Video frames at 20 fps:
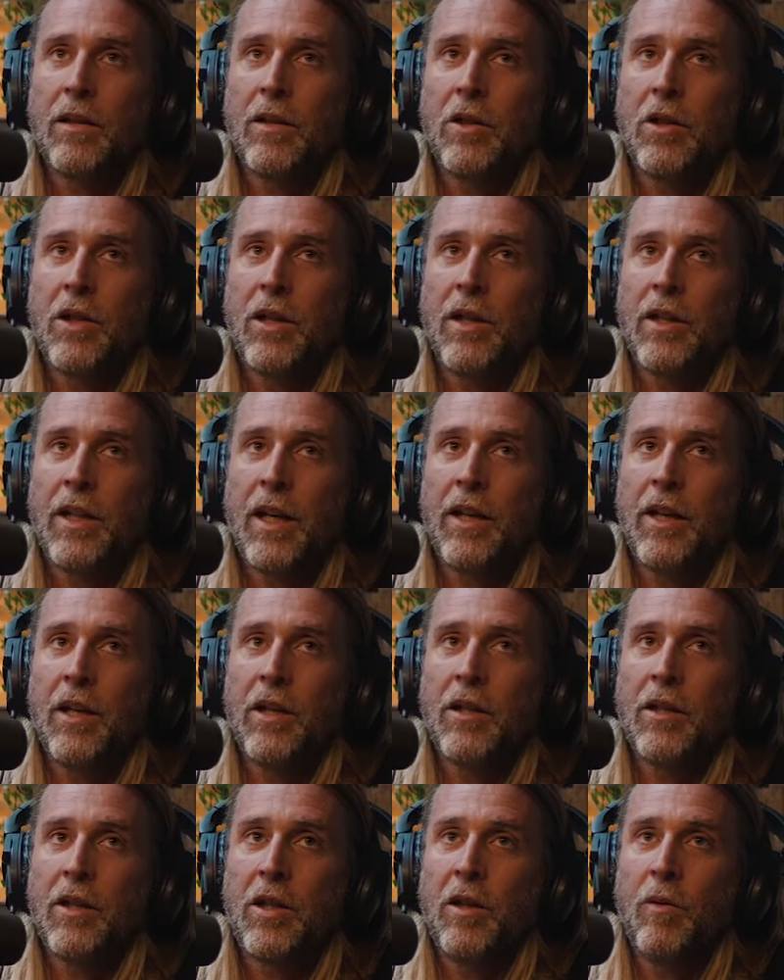said that
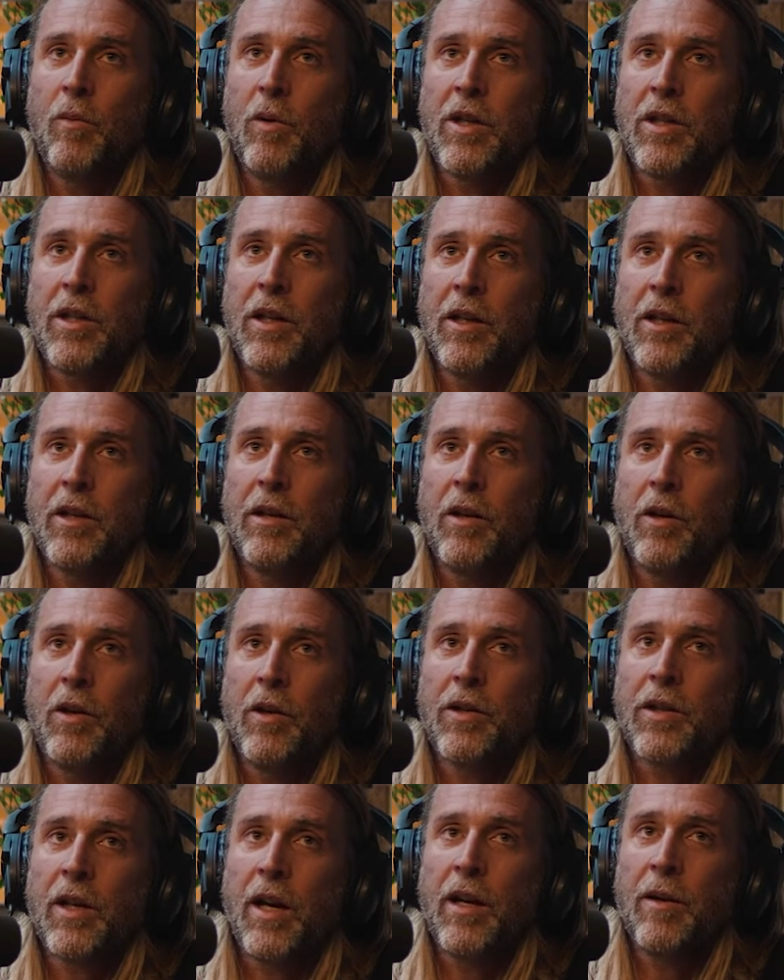she wished that her
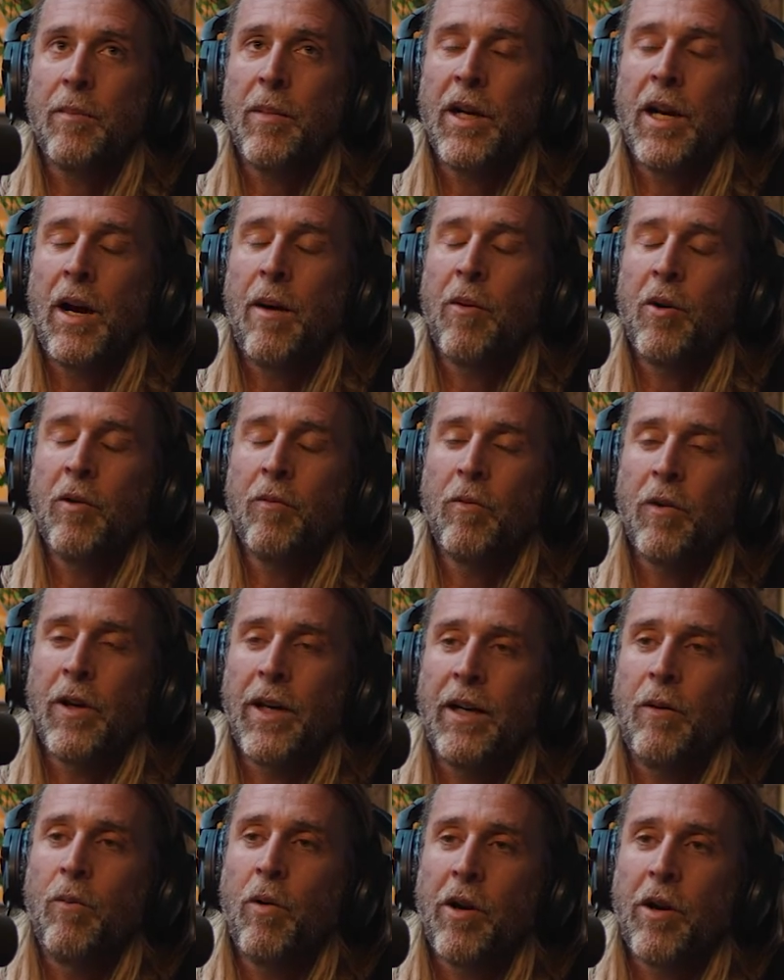son had been able to
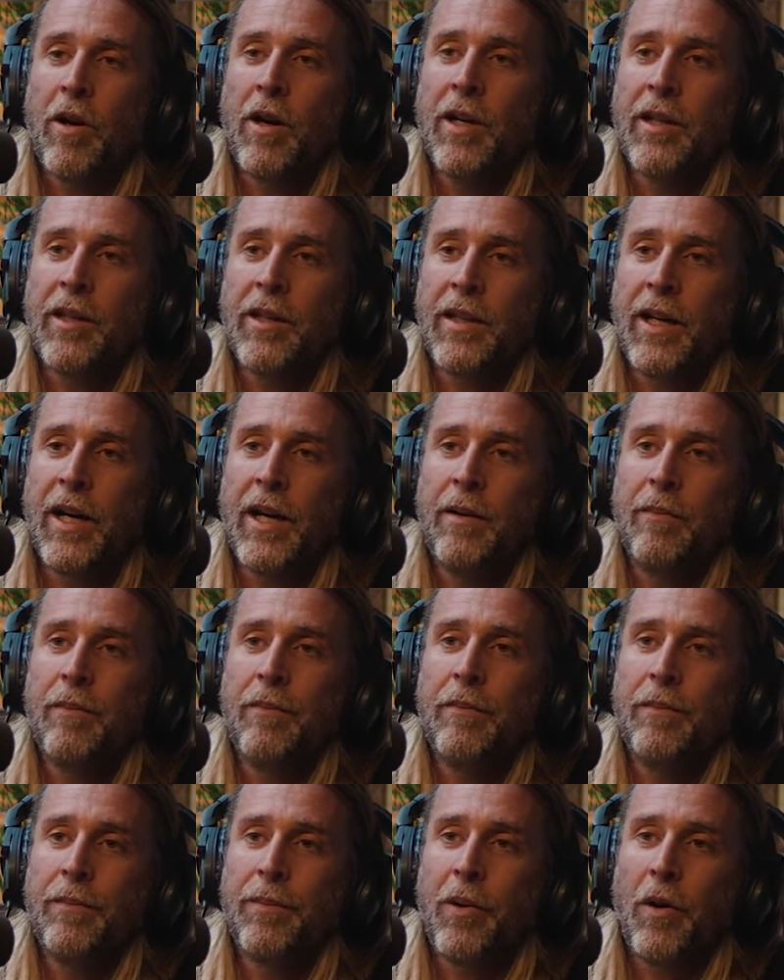read what I had said
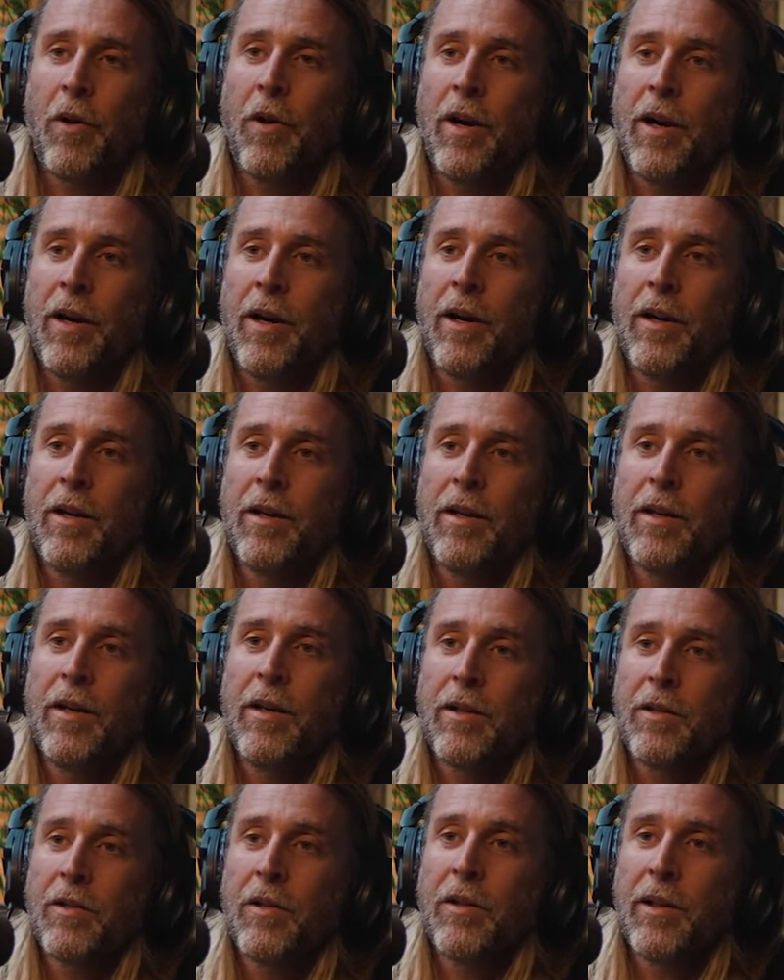prior
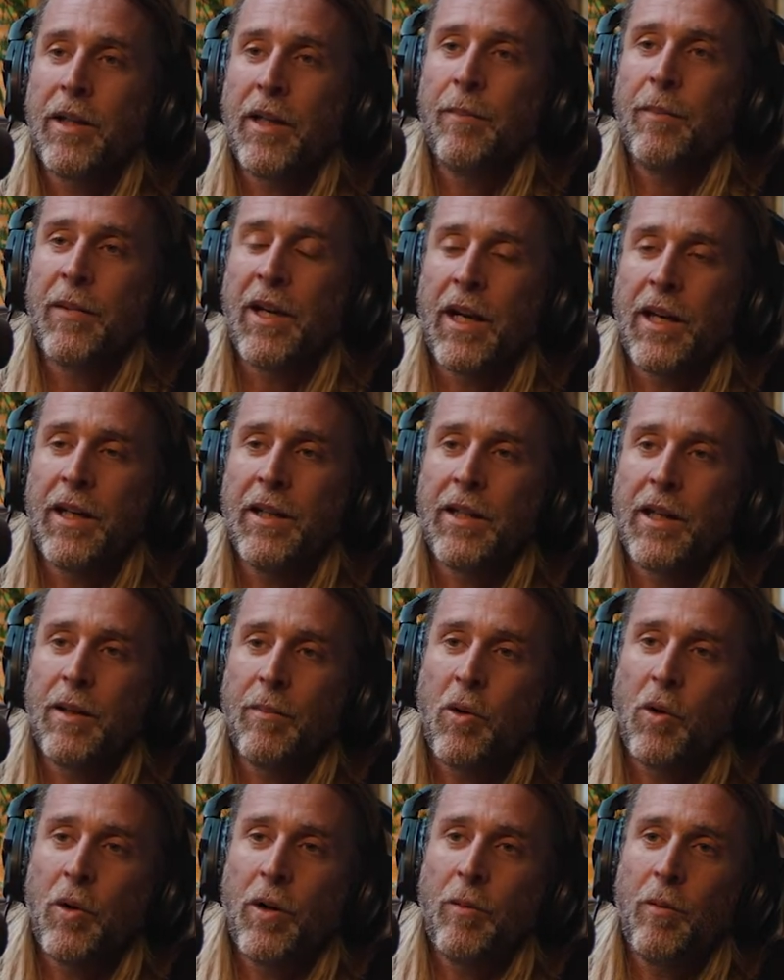to him getting to the
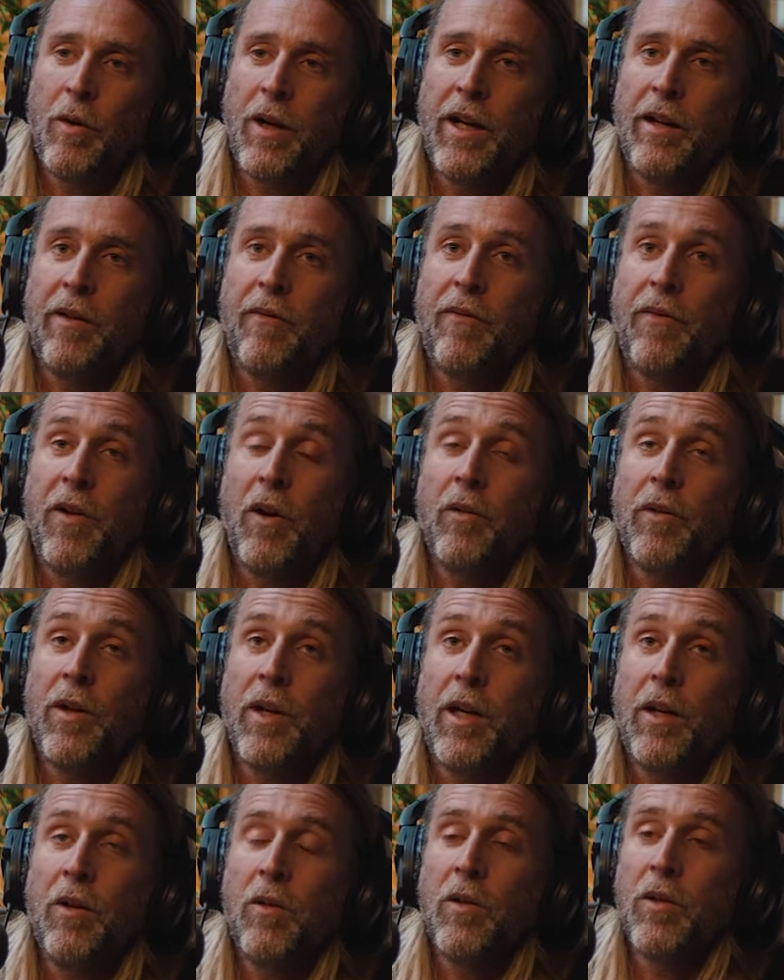point where he felt that
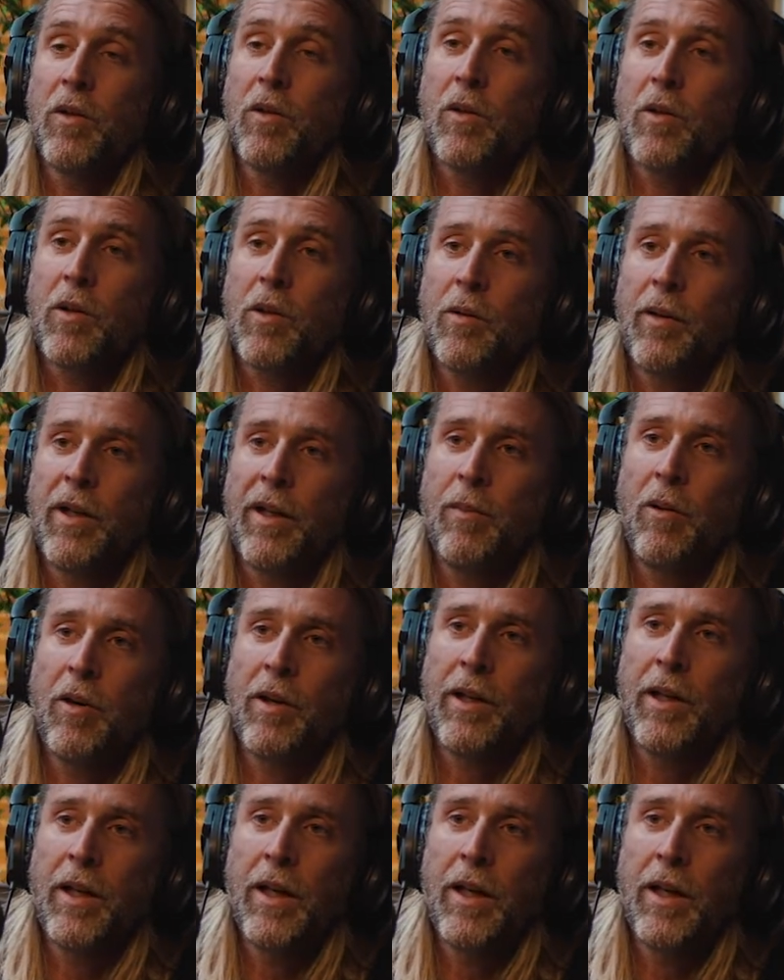he couldn't talk to anybody.